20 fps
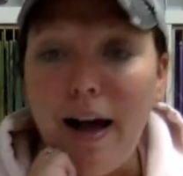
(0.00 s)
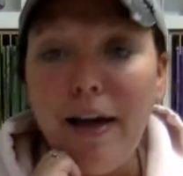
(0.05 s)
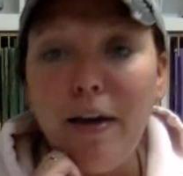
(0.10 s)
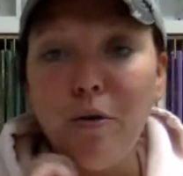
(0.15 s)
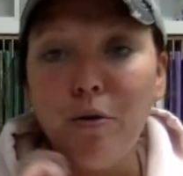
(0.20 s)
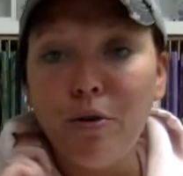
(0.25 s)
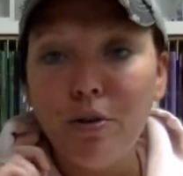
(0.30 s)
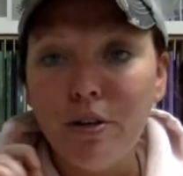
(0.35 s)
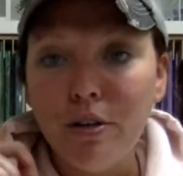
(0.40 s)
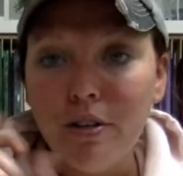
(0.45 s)
I
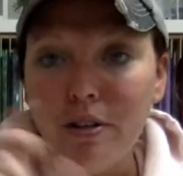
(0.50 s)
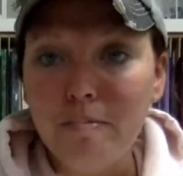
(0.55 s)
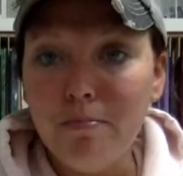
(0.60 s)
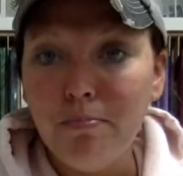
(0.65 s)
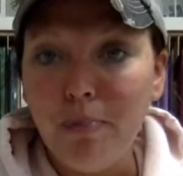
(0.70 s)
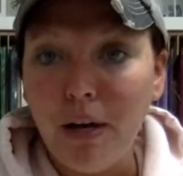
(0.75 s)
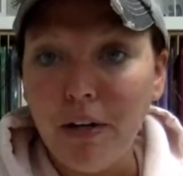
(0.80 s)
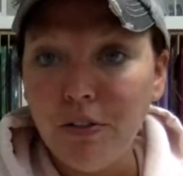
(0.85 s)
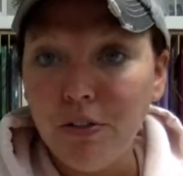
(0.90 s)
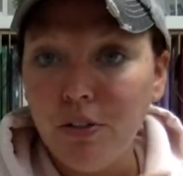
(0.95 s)
ordered the
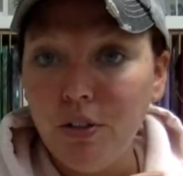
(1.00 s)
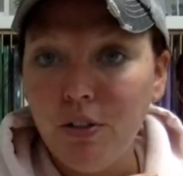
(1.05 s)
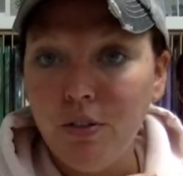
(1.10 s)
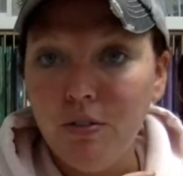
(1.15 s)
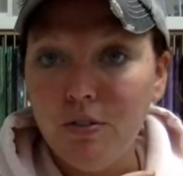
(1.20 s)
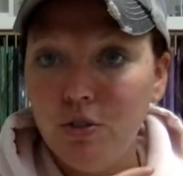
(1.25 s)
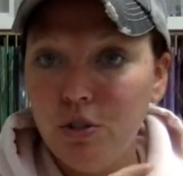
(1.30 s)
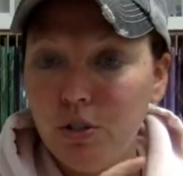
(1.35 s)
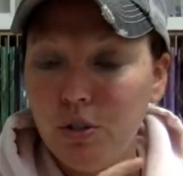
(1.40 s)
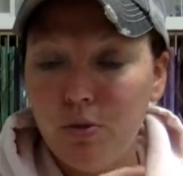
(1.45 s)

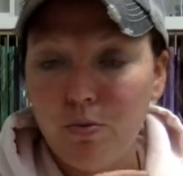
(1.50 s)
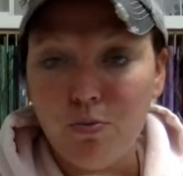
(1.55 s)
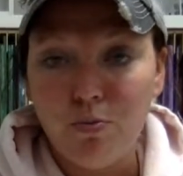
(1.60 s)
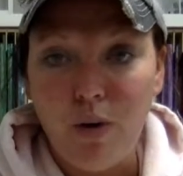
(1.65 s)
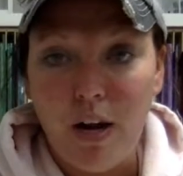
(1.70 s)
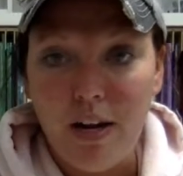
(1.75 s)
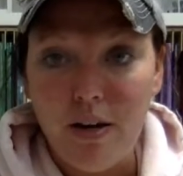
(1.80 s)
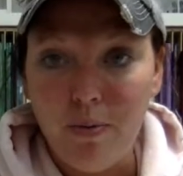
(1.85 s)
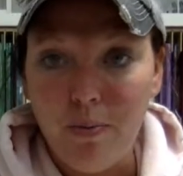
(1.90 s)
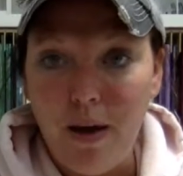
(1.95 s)
bundle just
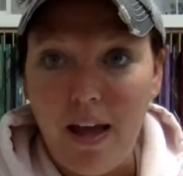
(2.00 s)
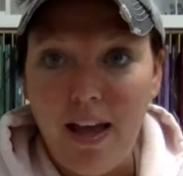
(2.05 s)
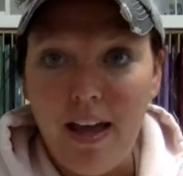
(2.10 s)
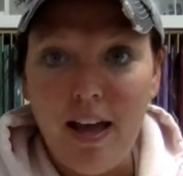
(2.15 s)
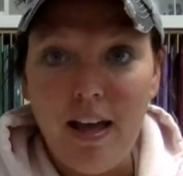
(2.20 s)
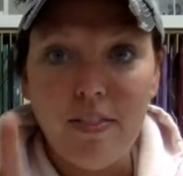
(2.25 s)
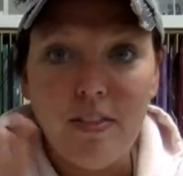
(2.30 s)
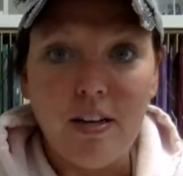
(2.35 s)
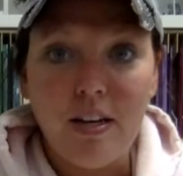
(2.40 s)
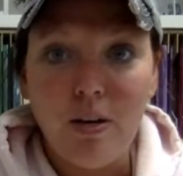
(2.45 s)
right
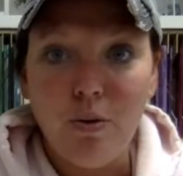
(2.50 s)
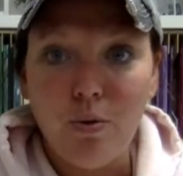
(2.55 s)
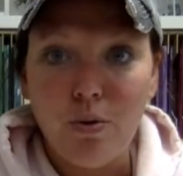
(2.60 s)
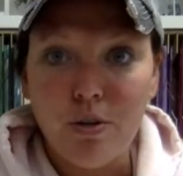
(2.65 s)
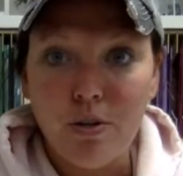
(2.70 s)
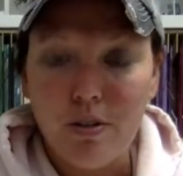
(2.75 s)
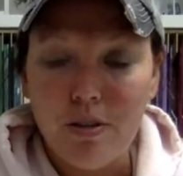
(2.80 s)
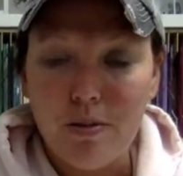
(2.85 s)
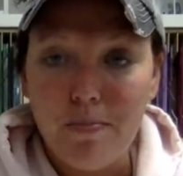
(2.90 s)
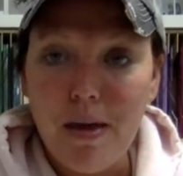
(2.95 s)
away, and then I
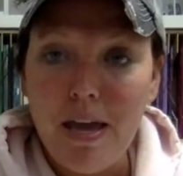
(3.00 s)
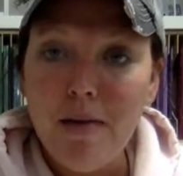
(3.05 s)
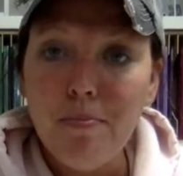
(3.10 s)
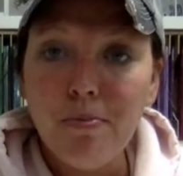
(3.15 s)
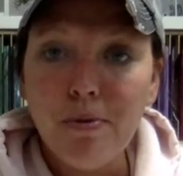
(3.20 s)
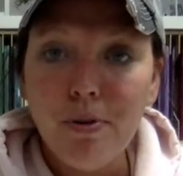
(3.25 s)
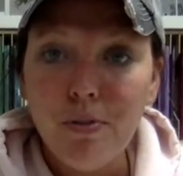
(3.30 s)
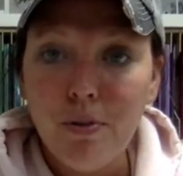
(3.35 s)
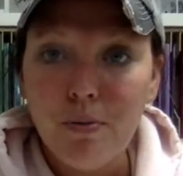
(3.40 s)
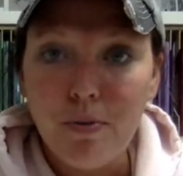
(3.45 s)
ordered the
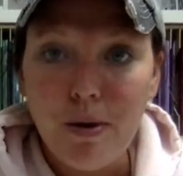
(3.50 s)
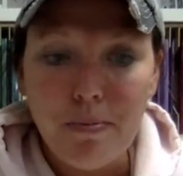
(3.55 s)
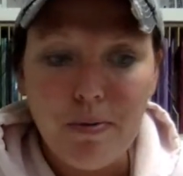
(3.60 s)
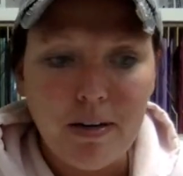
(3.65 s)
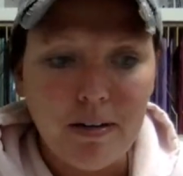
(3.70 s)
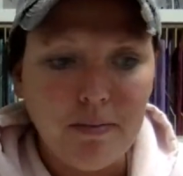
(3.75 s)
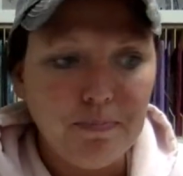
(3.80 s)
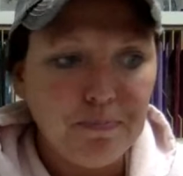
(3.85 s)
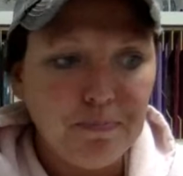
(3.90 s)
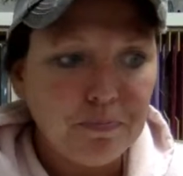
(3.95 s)
paper and the
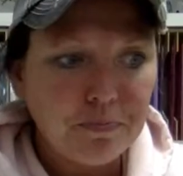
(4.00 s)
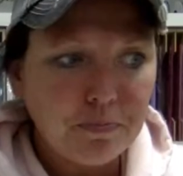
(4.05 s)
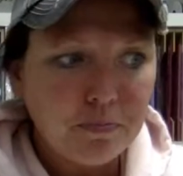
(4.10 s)
ribbon.